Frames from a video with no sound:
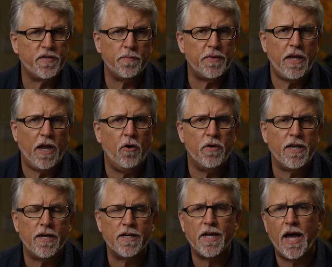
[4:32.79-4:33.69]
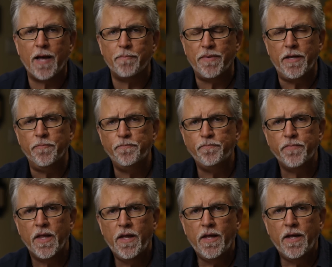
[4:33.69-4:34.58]
simply owning a copy.
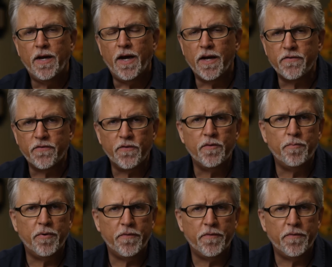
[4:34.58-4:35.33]
Oxford